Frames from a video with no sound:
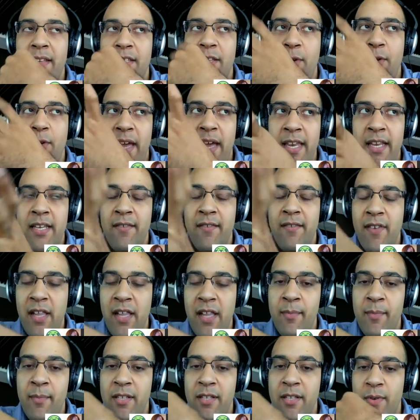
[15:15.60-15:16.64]
So 80
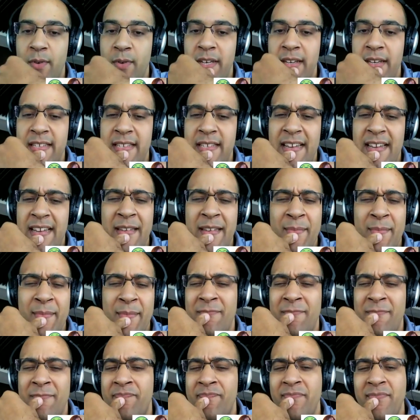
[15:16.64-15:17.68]
development, 20 design. I
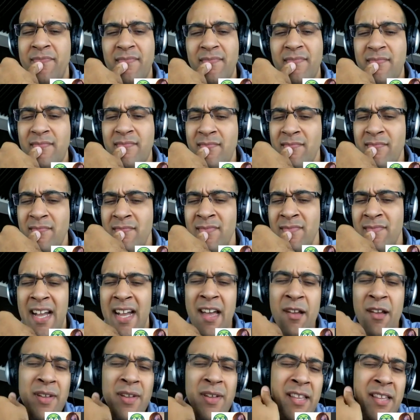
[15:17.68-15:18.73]
mean,
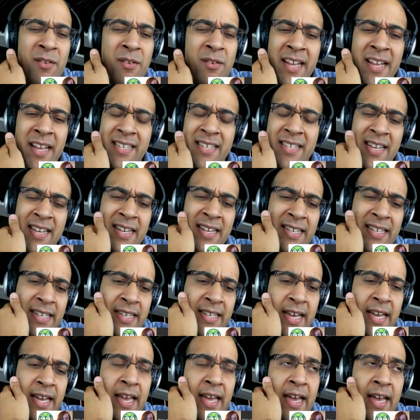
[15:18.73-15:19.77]
I really don't like
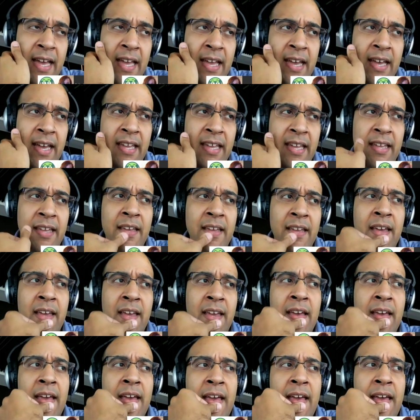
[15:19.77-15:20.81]
designing. I
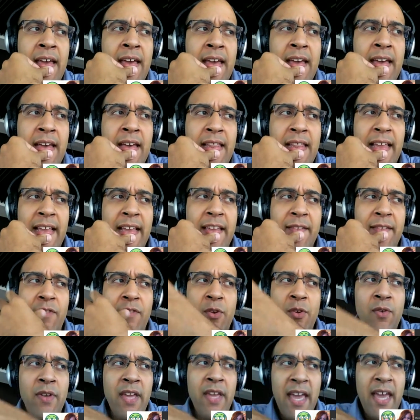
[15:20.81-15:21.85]
like if
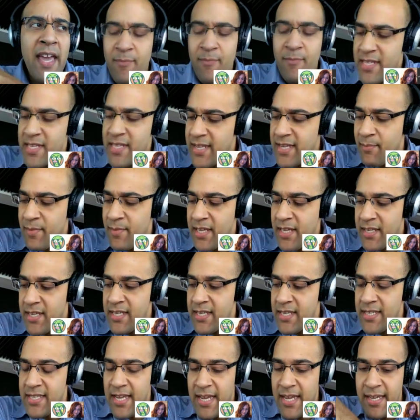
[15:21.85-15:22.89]
you gave me something to
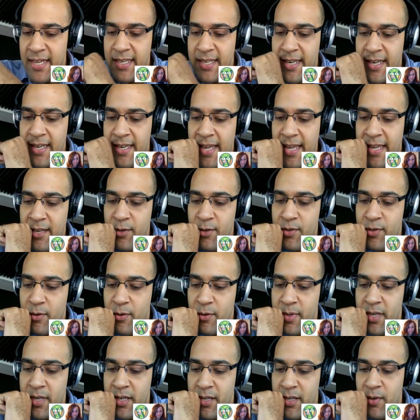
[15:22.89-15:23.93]
design and you told
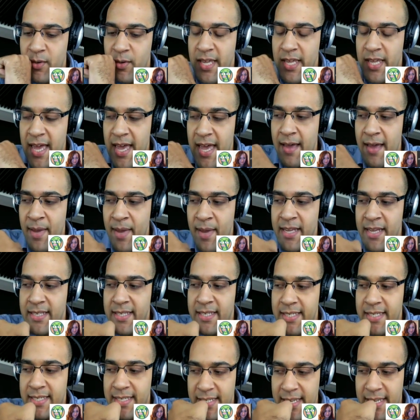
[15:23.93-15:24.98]
me to do it, yeah,
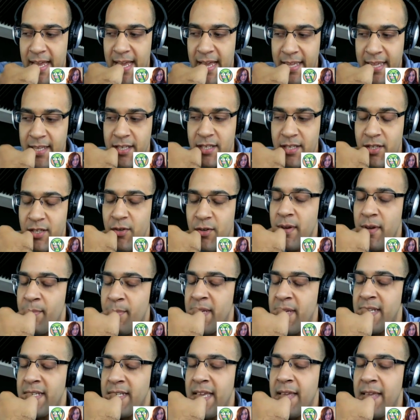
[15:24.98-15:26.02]
I could do it, but
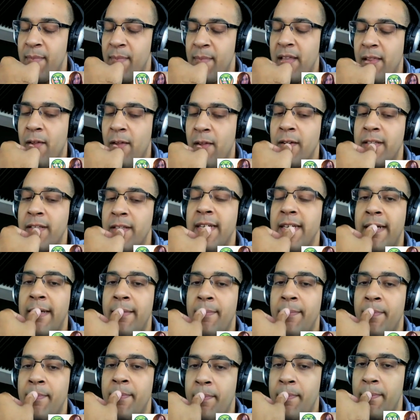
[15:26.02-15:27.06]
it'd take me a long time.
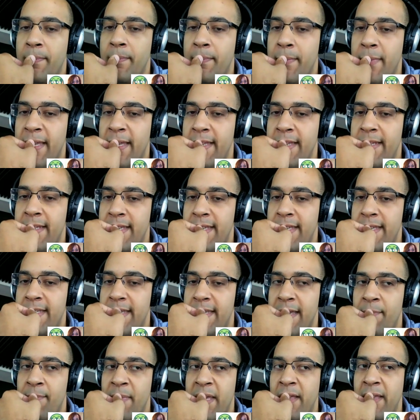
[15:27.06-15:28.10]
It'd
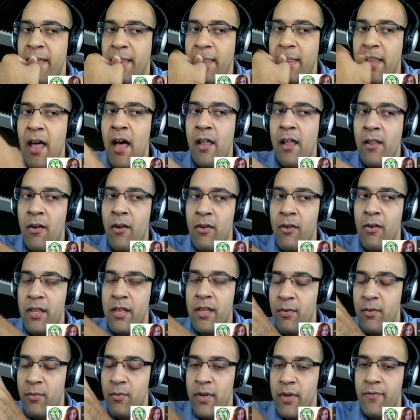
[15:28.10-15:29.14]
take me a lot longer
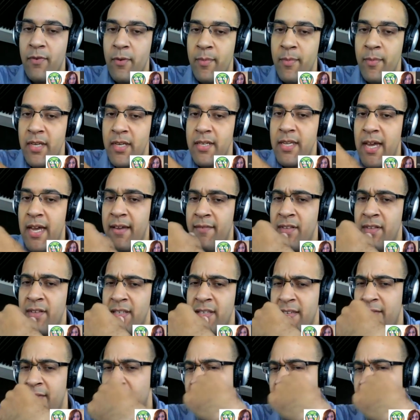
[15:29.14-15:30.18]
than it would for me to dive
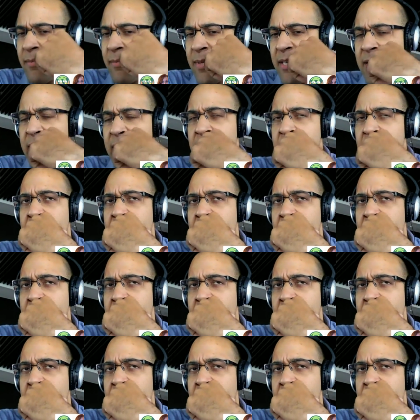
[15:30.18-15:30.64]
into development.